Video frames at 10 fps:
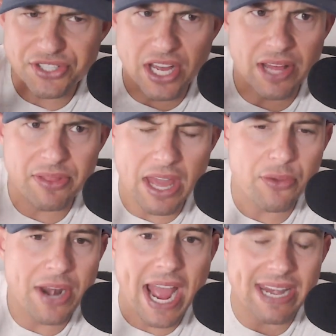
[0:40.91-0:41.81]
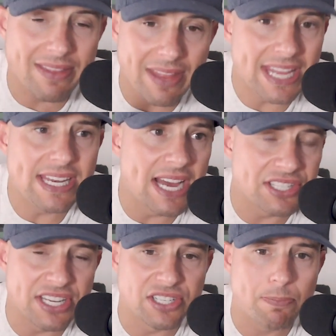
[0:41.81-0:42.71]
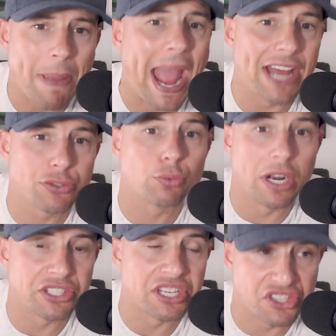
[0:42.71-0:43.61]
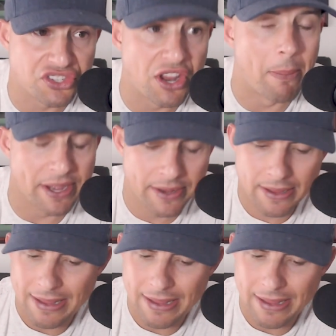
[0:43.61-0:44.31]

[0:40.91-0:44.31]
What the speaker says: the other night, he does his pass rushing summit.